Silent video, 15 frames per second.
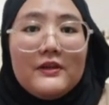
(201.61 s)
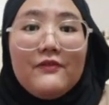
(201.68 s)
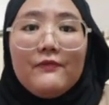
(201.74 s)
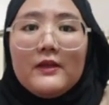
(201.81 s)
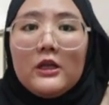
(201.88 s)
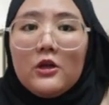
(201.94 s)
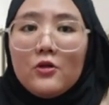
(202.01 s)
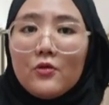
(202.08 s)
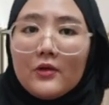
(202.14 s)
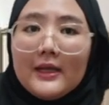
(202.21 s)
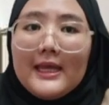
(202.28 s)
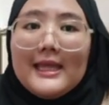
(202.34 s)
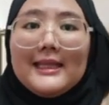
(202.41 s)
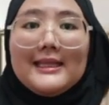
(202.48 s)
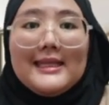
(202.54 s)
if we look
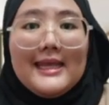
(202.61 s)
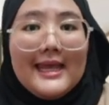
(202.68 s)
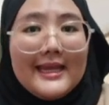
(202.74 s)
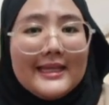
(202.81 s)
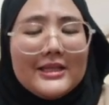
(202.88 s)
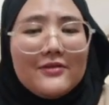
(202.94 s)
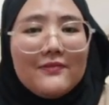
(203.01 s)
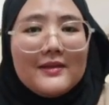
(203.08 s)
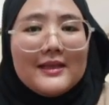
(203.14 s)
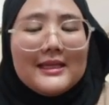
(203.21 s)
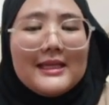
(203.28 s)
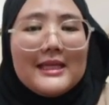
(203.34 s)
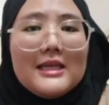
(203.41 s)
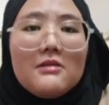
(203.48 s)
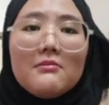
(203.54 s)
at the
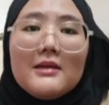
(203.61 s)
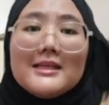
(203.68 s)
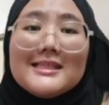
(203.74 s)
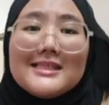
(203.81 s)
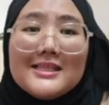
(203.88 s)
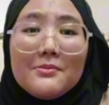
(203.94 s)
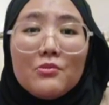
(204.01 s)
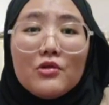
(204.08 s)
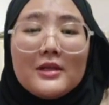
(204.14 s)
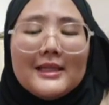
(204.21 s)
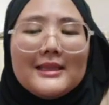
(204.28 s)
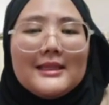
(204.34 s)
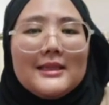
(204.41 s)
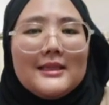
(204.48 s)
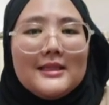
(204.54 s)
activity in my
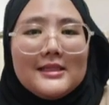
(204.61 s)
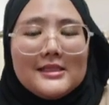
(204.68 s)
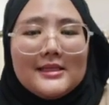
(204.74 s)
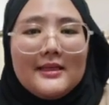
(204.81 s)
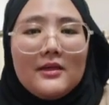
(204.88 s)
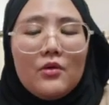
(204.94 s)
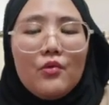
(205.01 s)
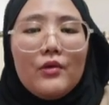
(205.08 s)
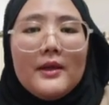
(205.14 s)
simulated teaching,